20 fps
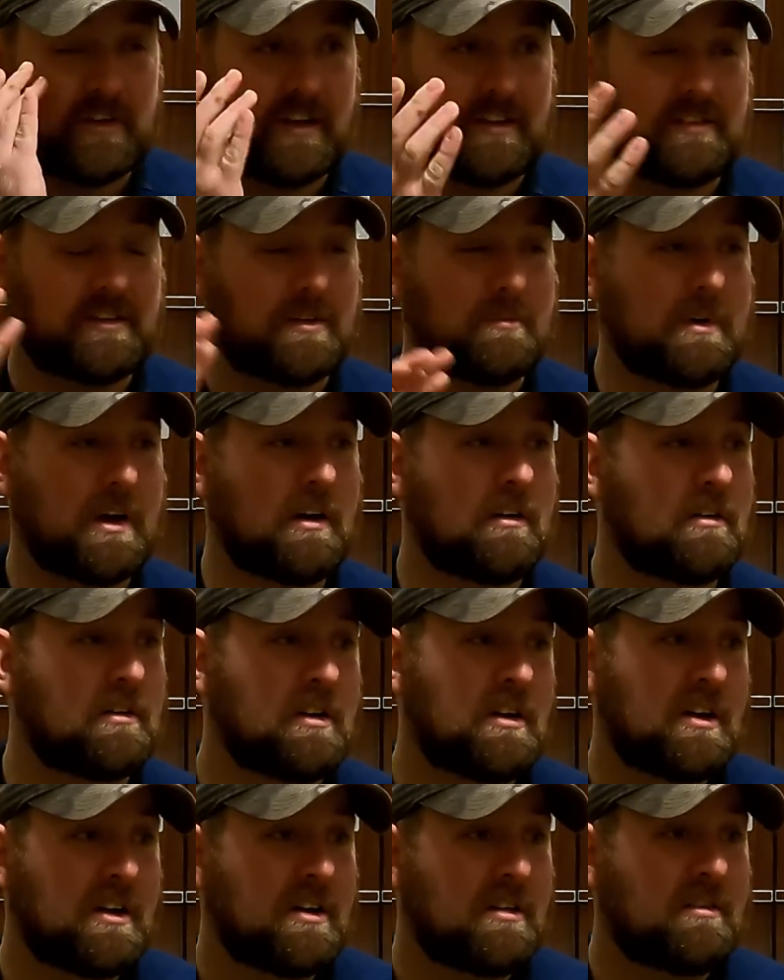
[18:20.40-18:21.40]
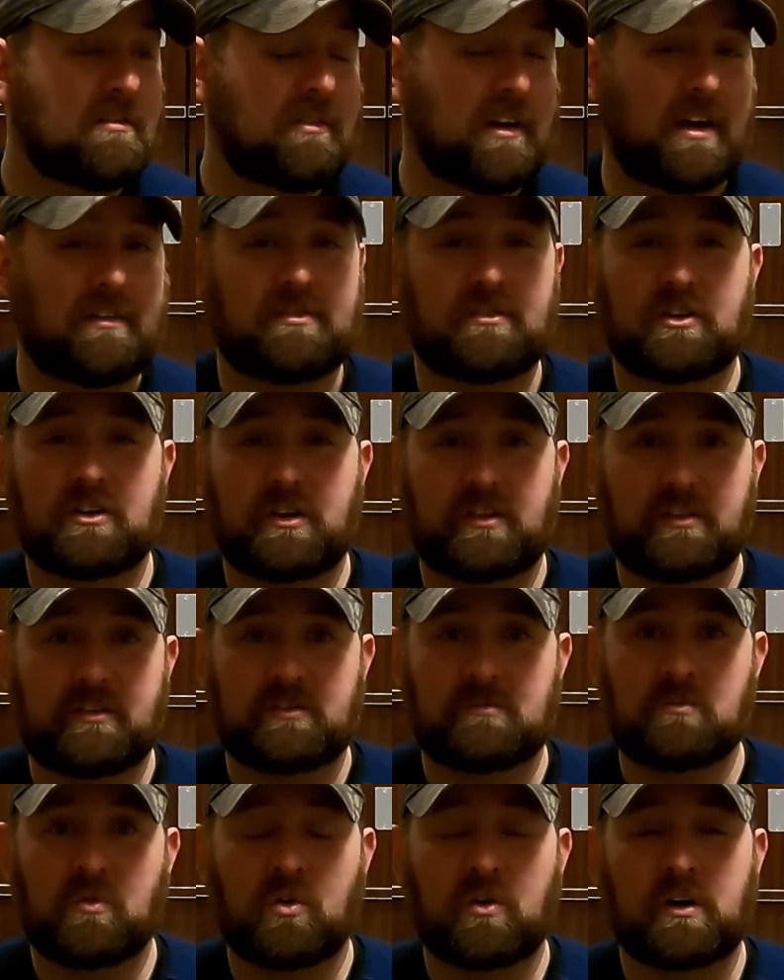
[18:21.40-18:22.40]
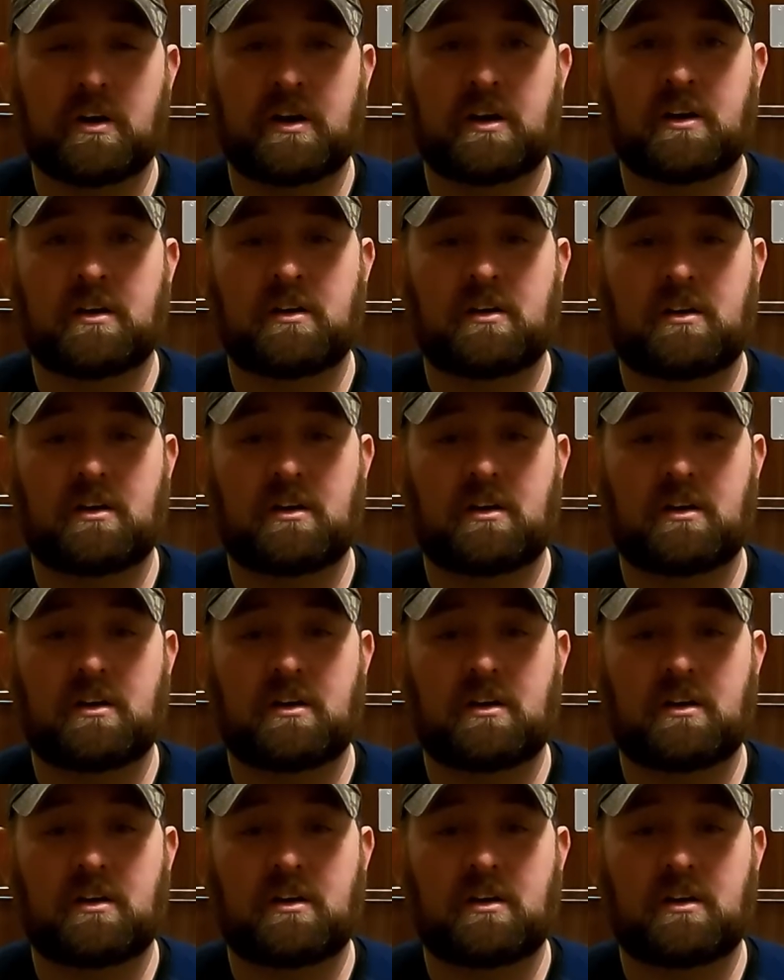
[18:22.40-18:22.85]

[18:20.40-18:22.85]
like I said, about 5:30 this morning.